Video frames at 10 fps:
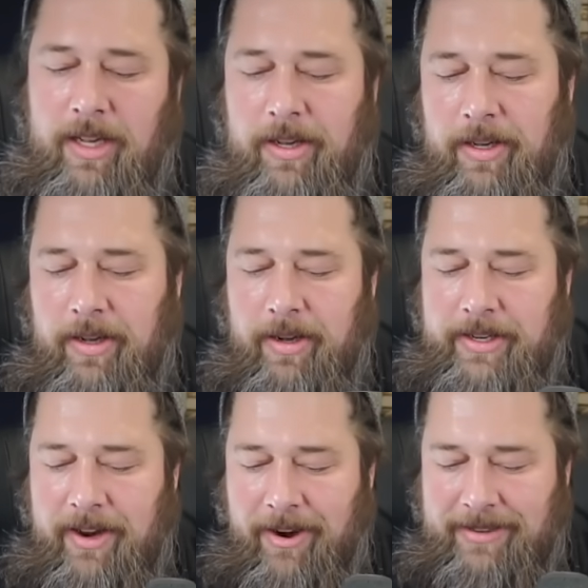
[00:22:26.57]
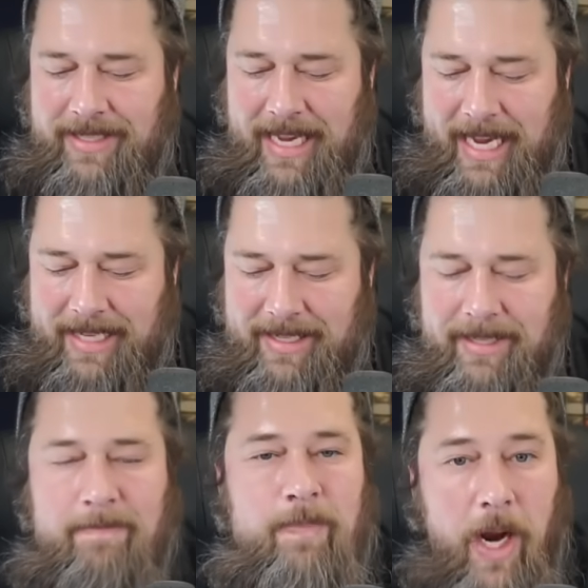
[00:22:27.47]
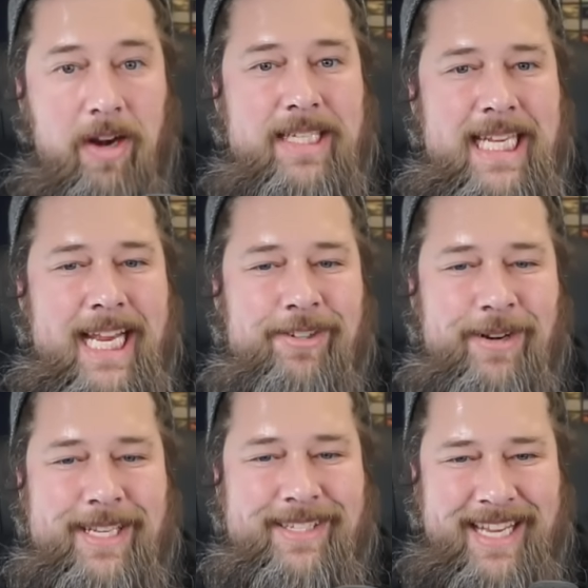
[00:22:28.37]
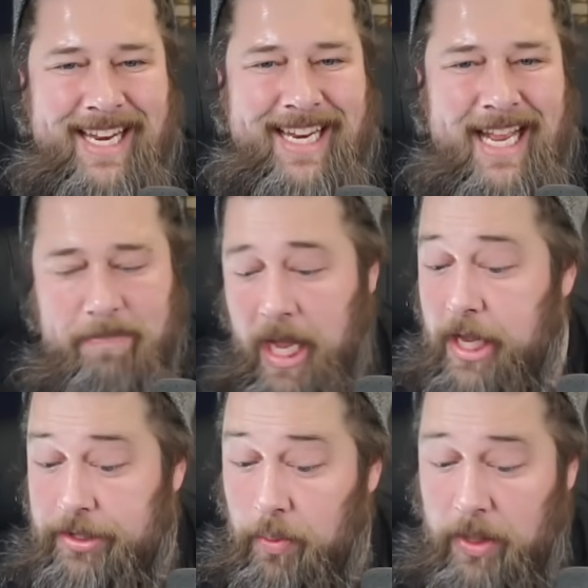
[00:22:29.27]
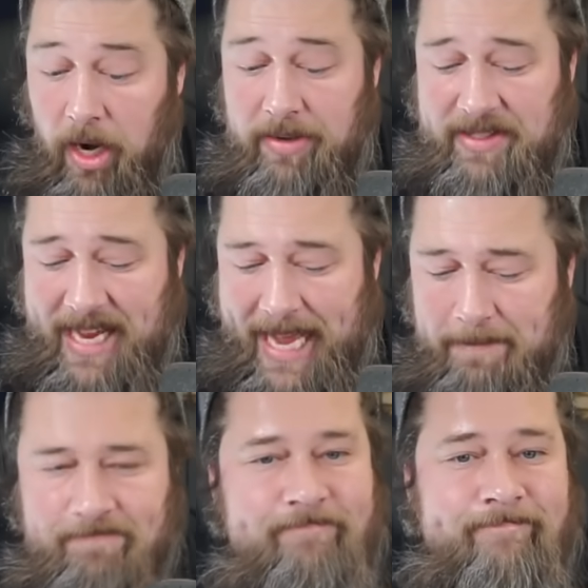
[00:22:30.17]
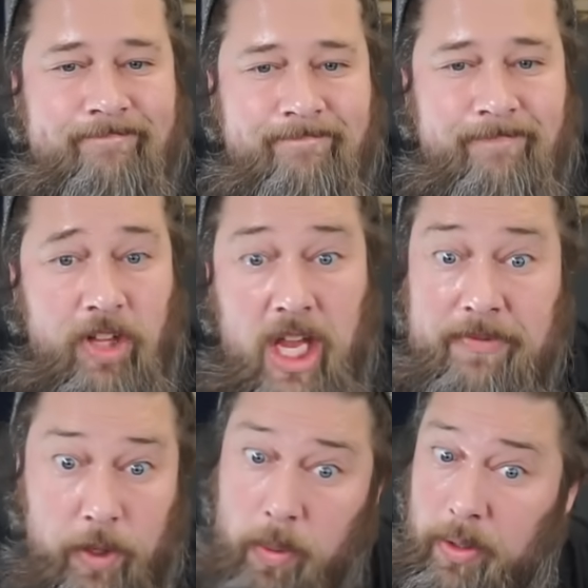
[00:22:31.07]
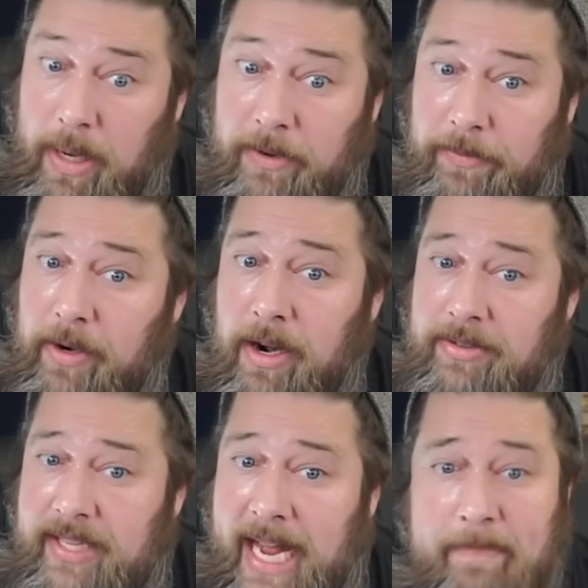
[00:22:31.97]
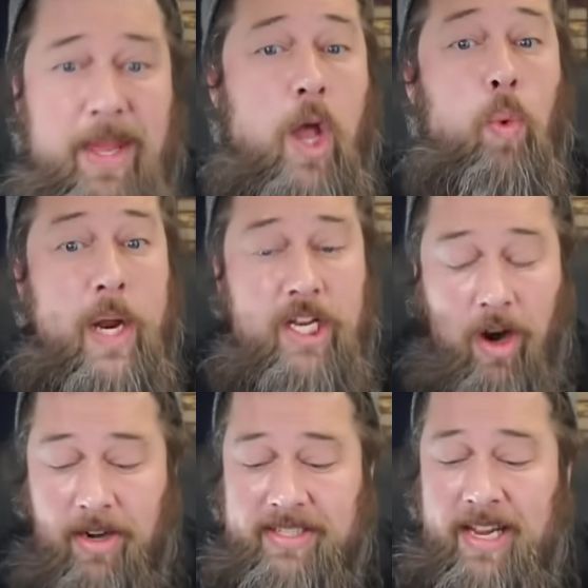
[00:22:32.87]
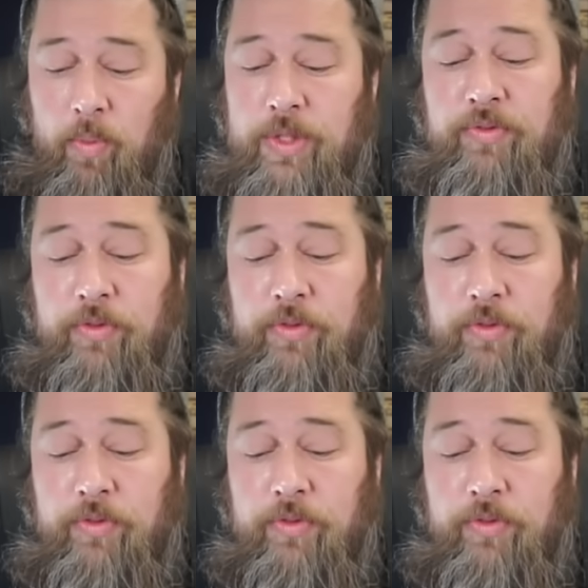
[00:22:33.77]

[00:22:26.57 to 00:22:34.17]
Oh, Narset. Narset Transcendent. So Narset, if you weren't around for Narset, when Narset was